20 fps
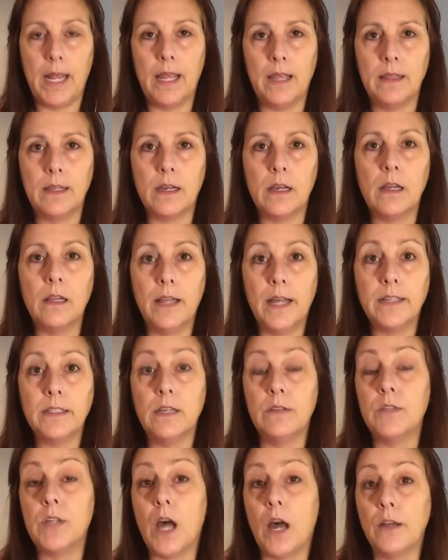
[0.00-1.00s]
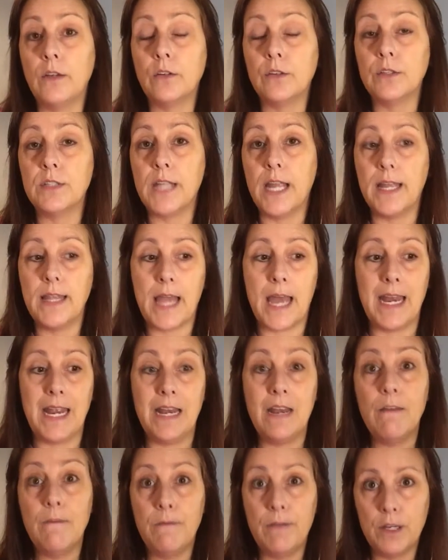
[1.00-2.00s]
in the collective to understand that
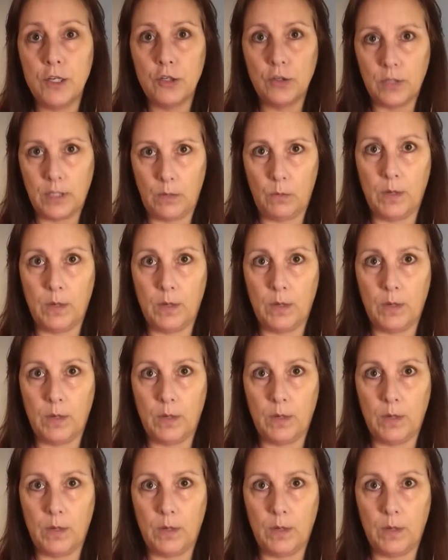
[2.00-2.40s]
individually,